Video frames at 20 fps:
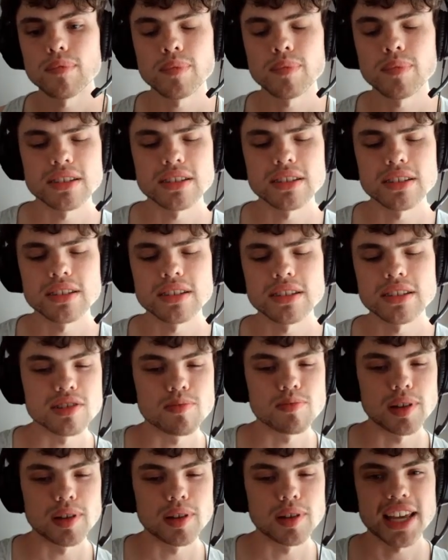Because of all these
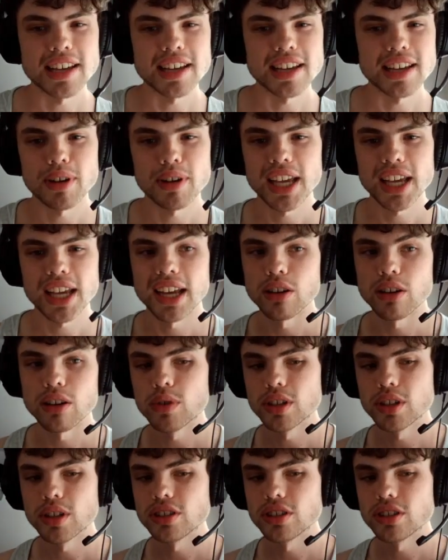Blitz tanks in my hand, it
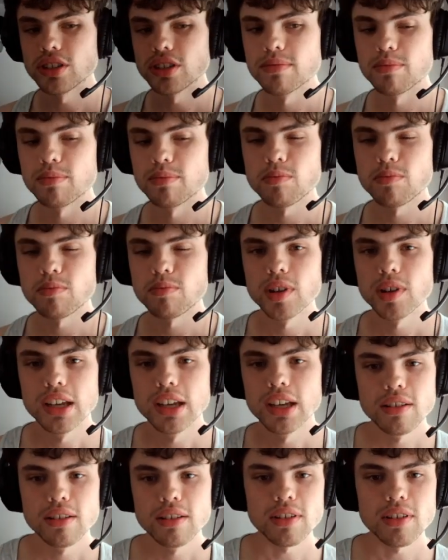would just
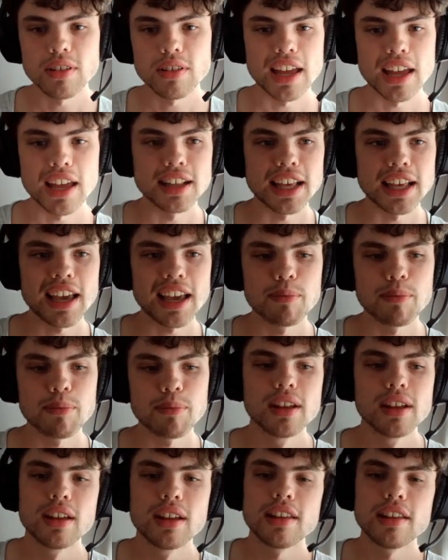end the game.
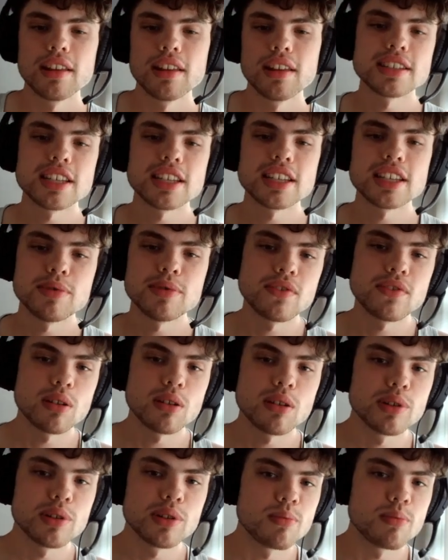He does keep the
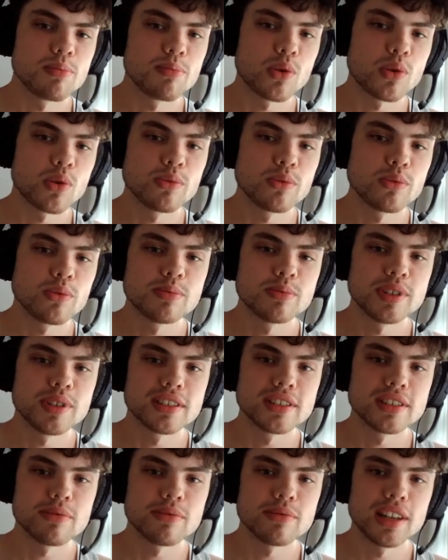FW on board, which
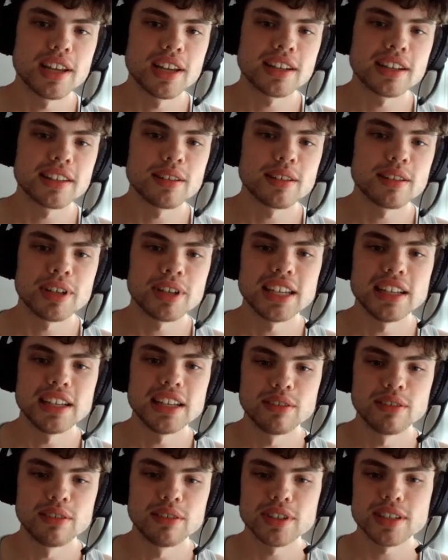means he will likely be
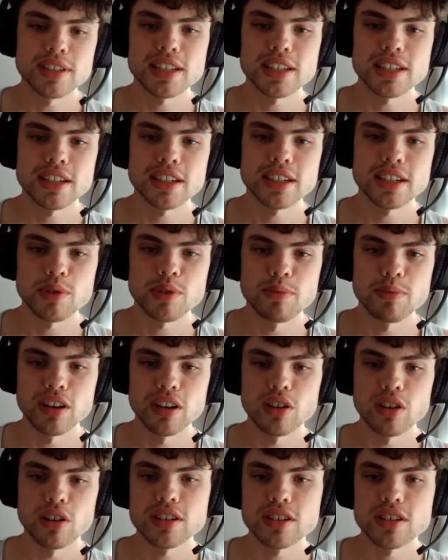healing for 6 with Mare
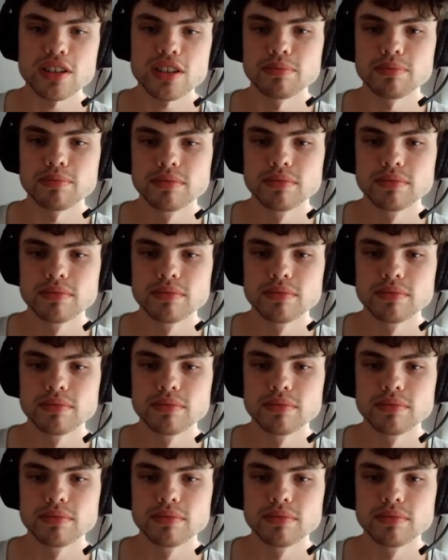Nostrum.